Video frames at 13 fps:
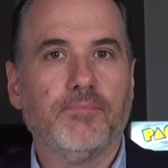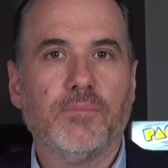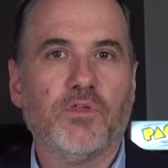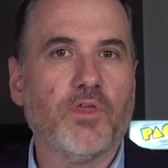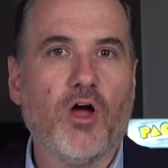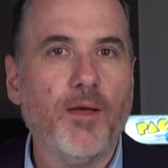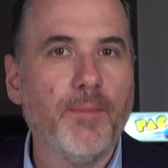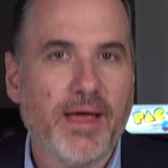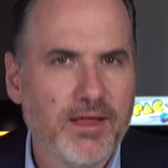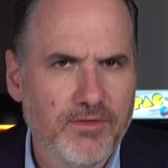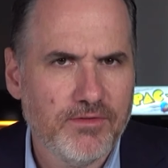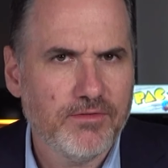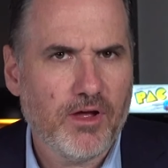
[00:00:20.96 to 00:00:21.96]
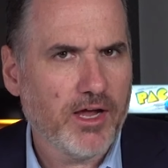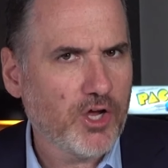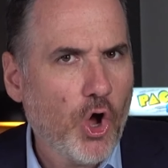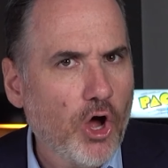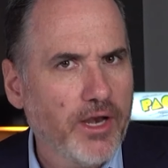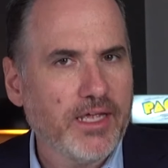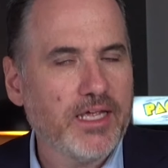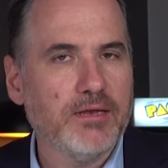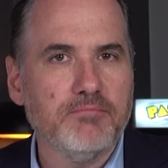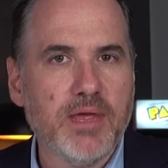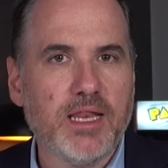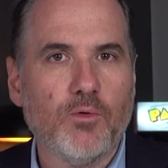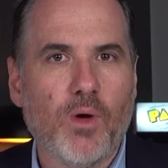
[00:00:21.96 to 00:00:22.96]
the iMac is iconic in
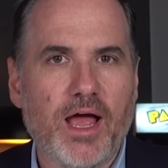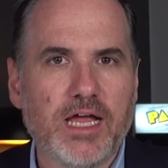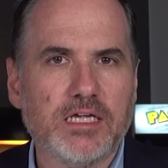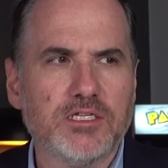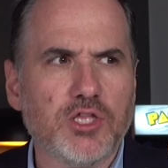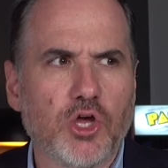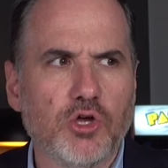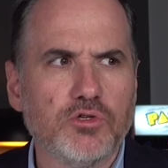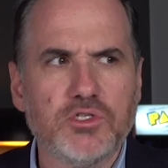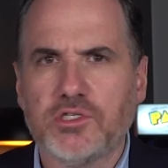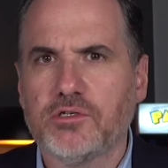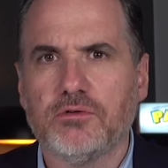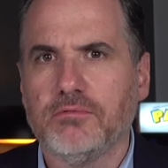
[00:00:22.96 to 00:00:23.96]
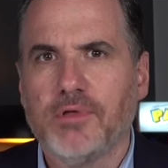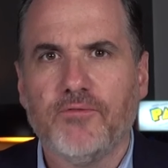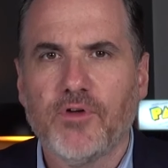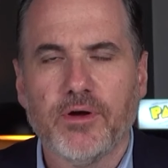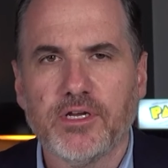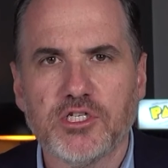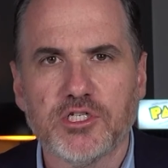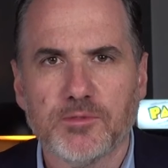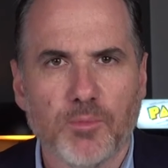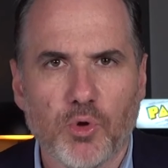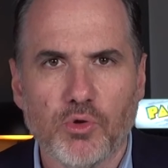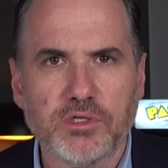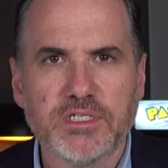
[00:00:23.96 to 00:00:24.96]
many ways, though still a very
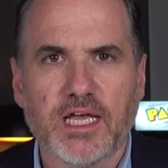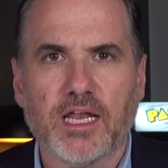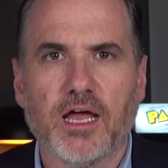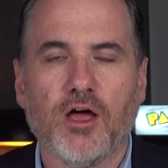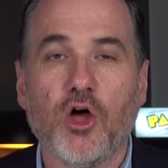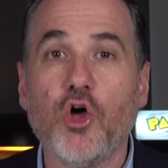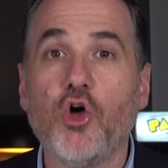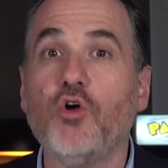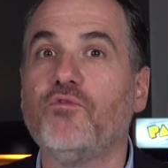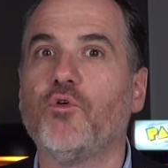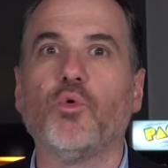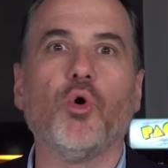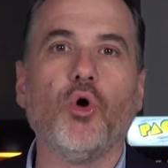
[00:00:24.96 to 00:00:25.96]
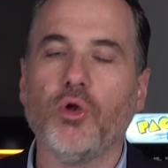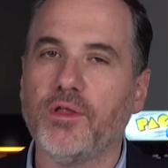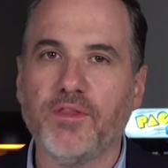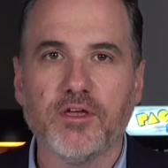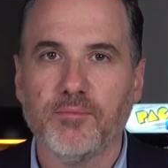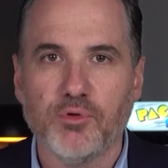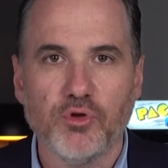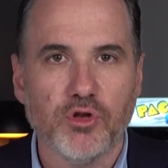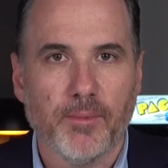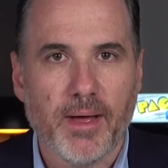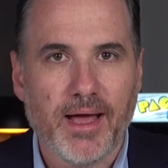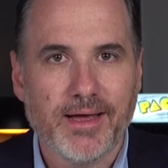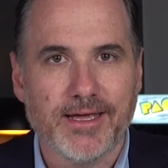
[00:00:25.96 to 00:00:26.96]
small seller overall in the computer
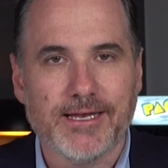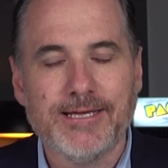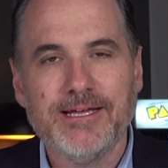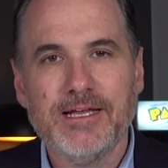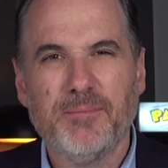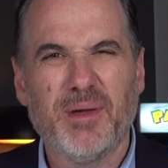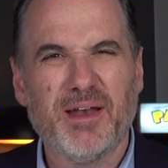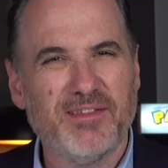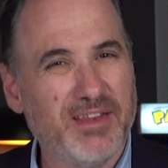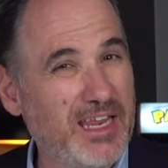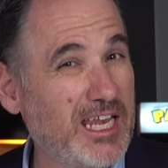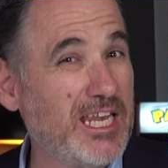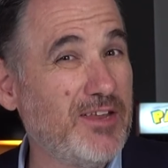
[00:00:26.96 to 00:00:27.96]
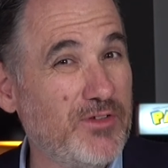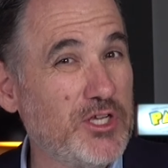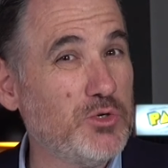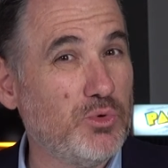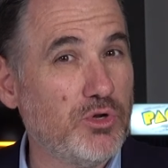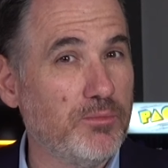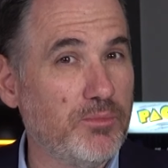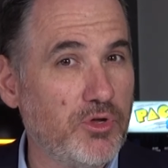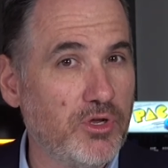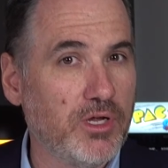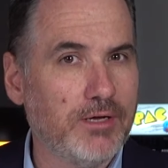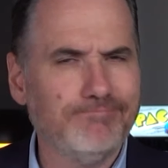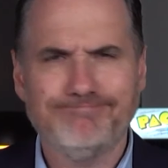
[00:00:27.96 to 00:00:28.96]
market. But as an individual
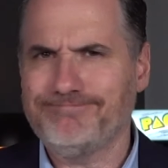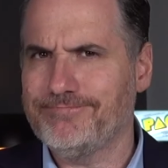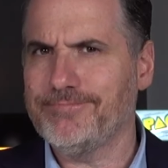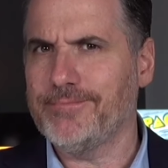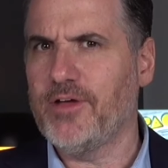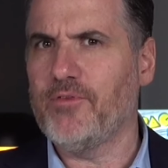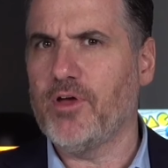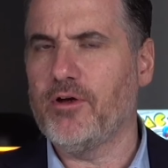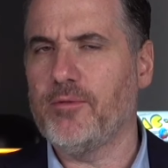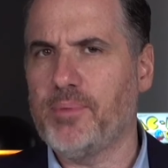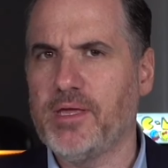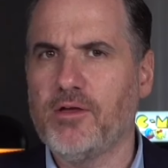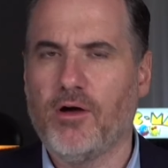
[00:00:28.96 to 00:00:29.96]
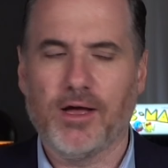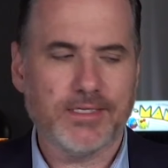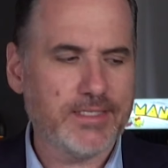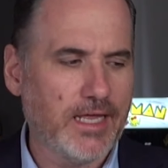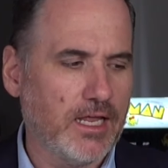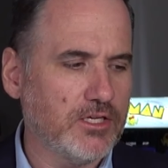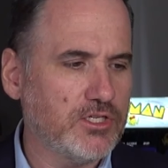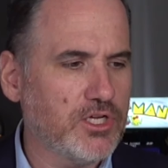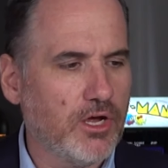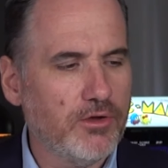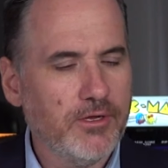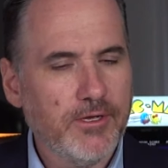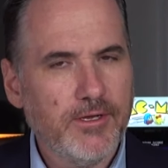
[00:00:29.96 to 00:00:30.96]
computer, a very big high seller.
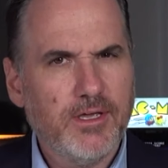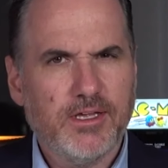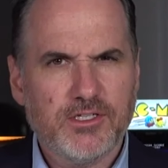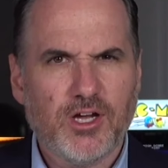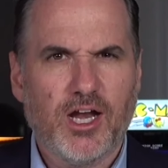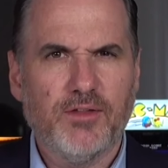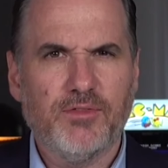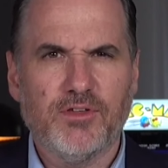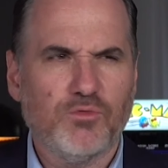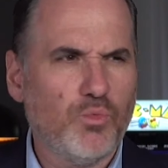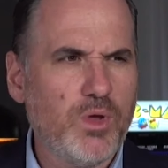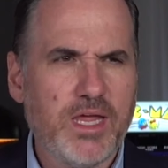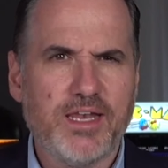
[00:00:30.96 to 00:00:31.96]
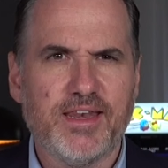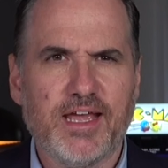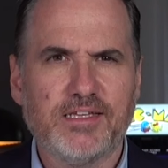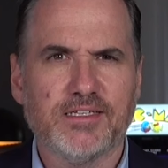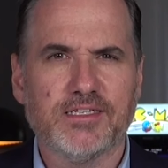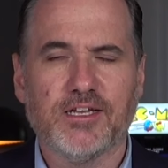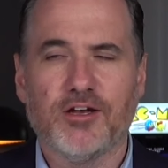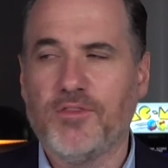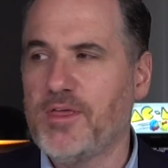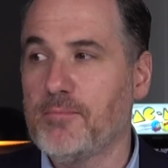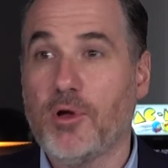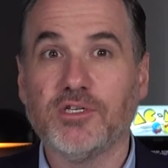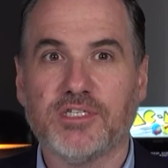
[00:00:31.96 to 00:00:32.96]
So it's kind of this weird nexus, and I
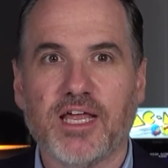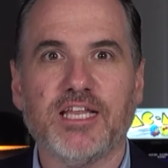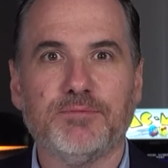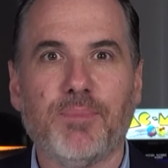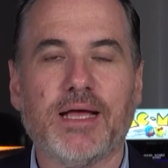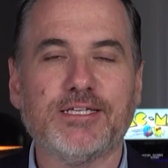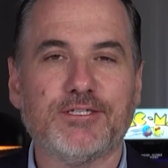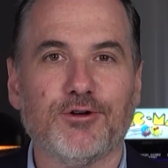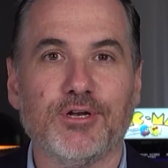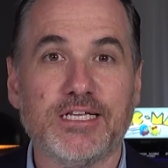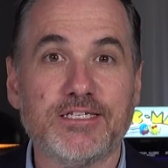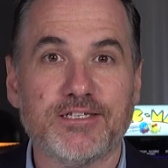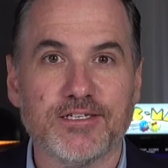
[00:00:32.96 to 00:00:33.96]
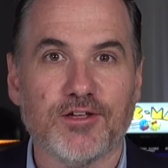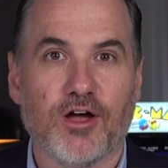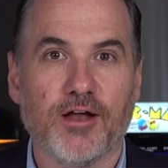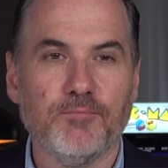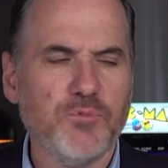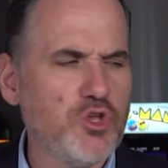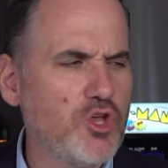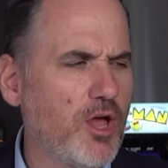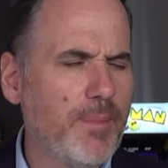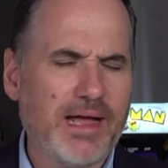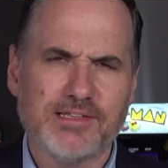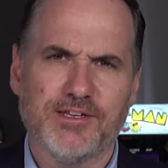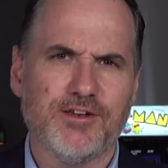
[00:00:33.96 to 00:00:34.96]
think most of that is based on its design. You go
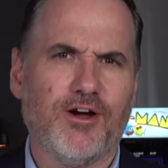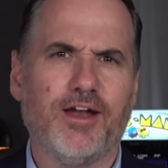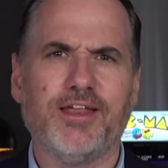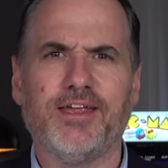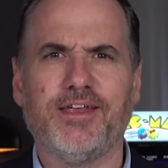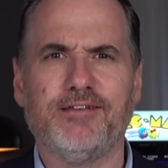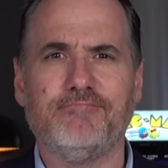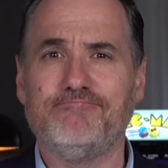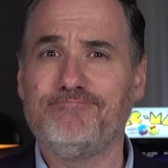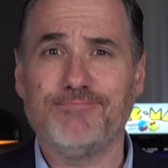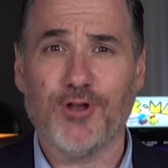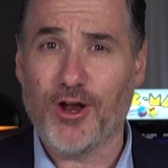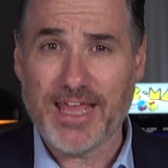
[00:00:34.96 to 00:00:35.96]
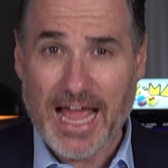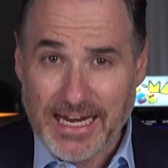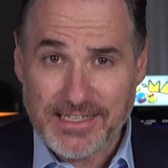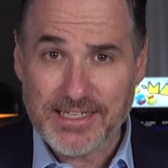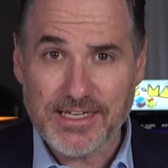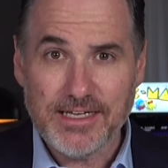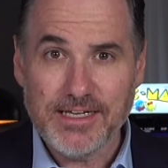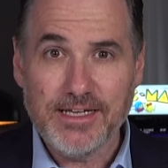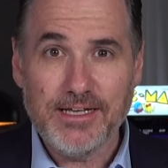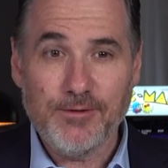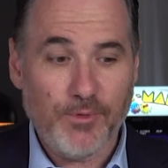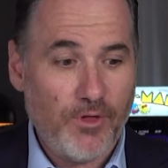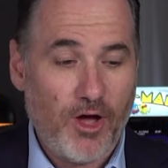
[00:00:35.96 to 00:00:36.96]
back to 1998
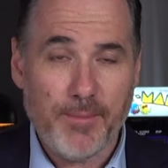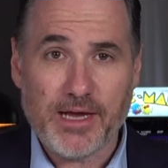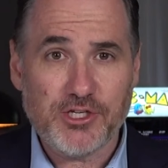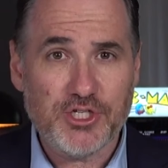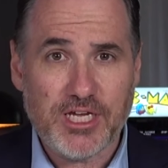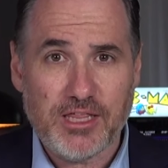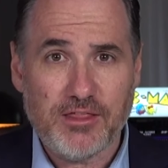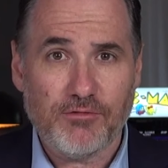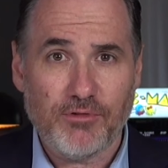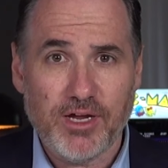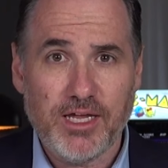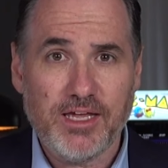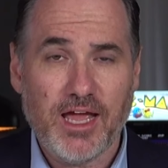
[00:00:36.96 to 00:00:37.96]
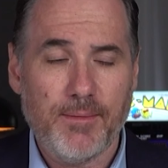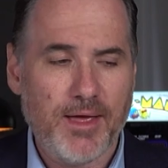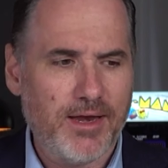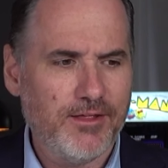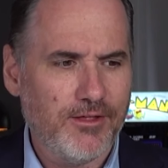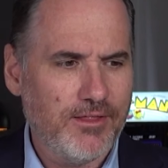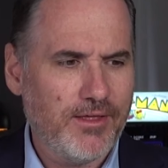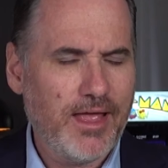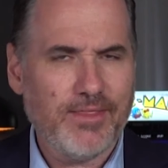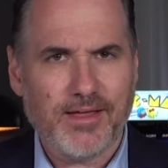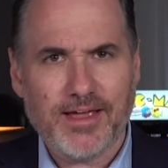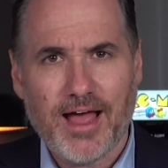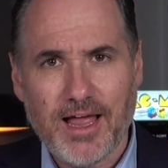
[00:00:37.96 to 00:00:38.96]
when the iMac G3 came out, you know, they had
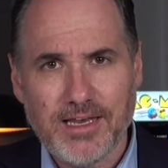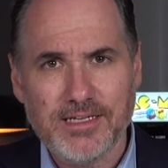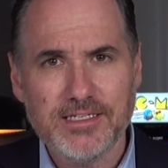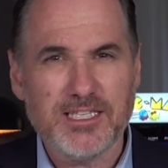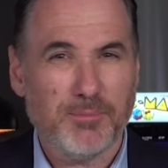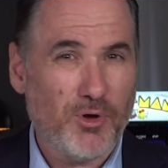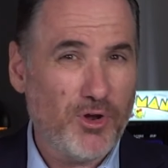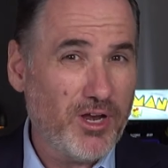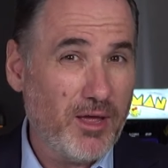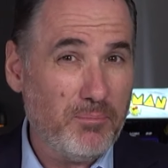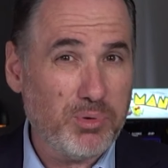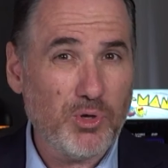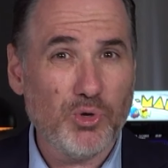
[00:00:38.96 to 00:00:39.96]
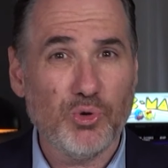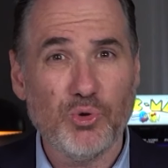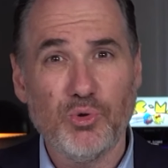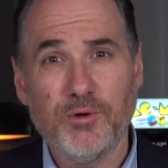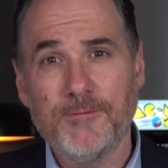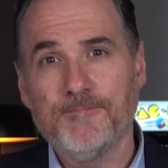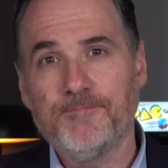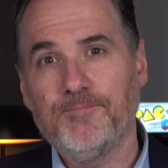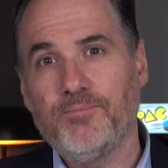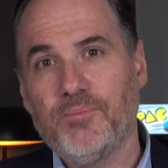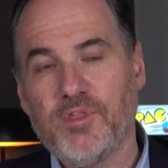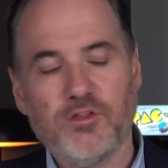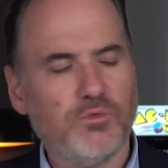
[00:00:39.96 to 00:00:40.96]
the colors, the Bondi blue.
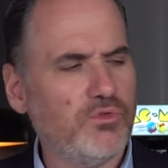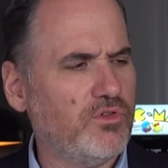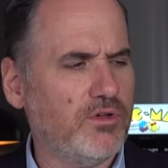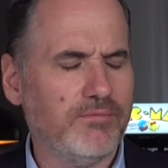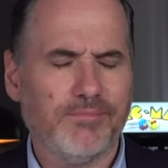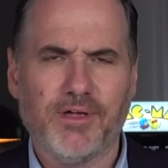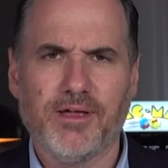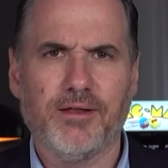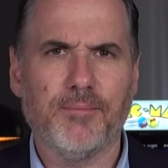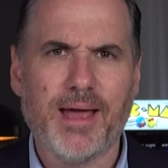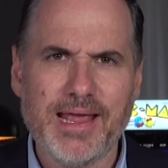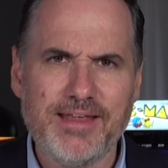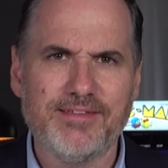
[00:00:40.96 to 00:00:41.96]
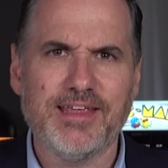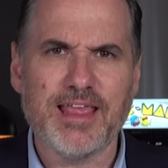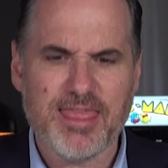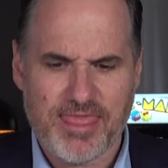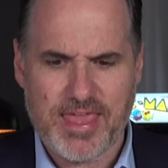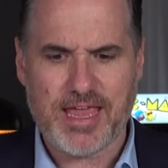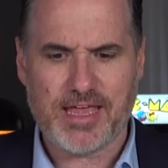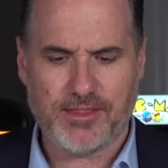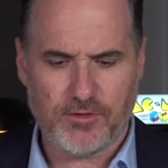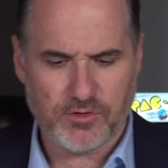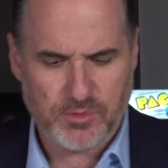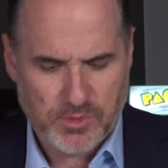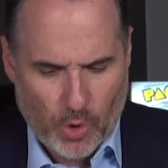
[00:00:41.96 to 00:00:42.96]
This was an amazing thing.
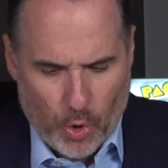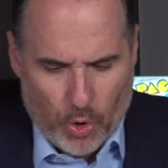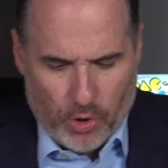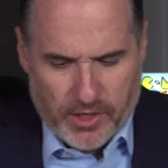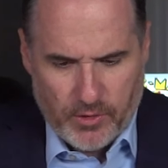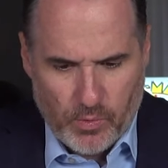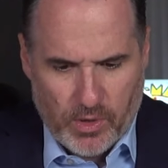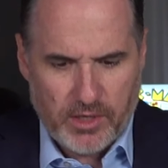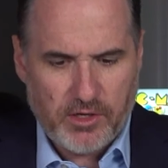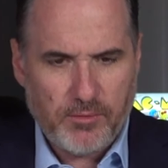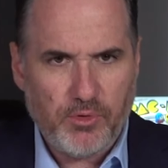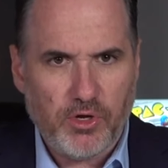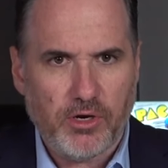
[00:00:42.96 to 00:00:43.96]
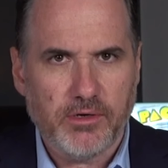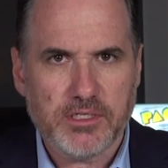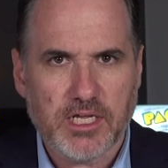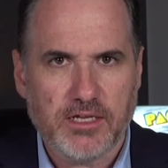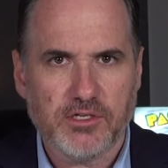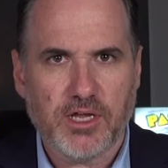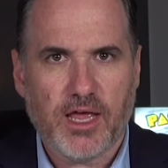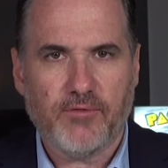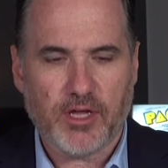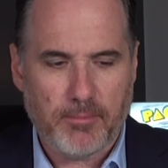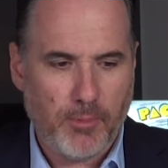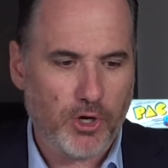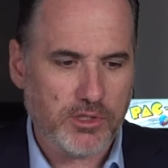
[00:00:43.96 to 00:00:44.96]
This was all in one computer instead of just having
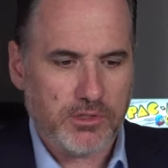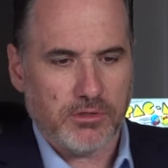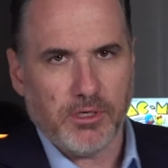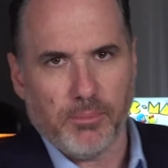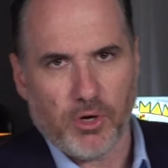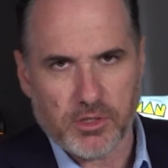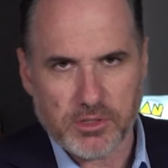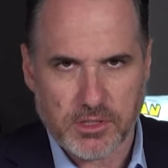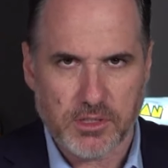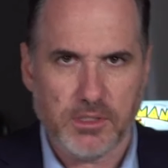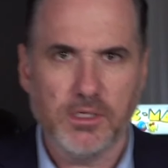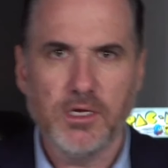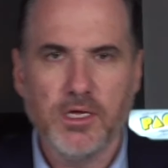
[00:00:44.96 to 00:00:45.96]
a monitor and a box that,